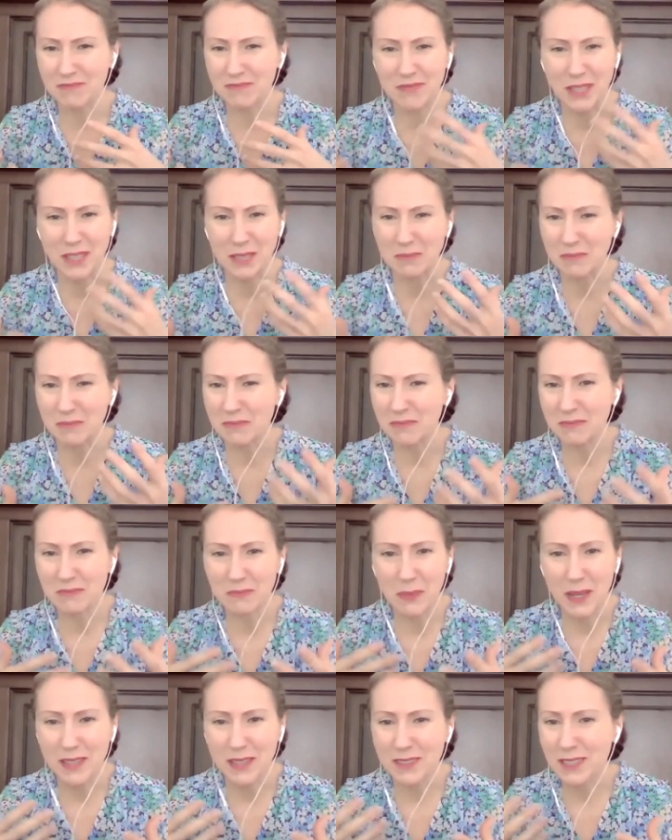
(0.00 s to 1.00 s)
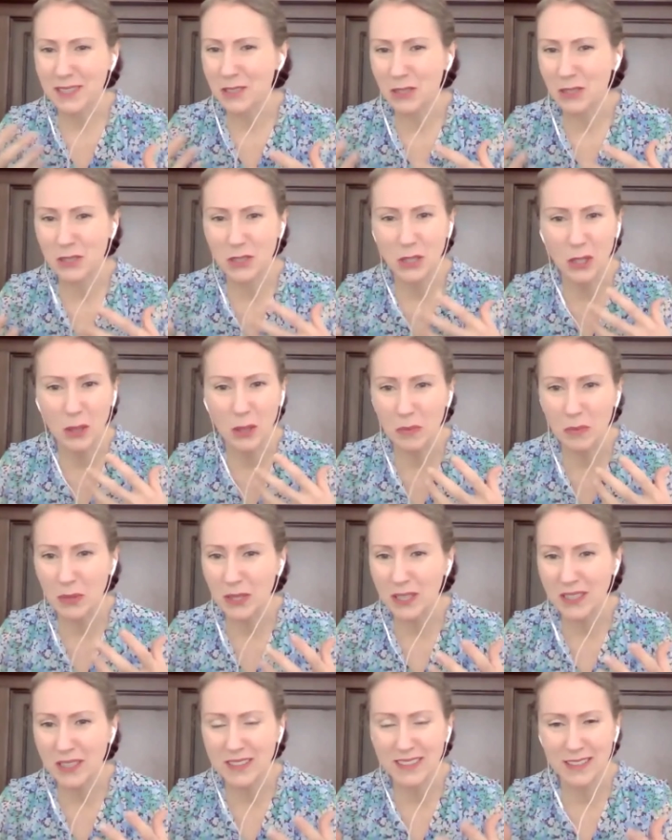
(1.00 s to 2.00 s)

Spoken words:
pay attention to her book,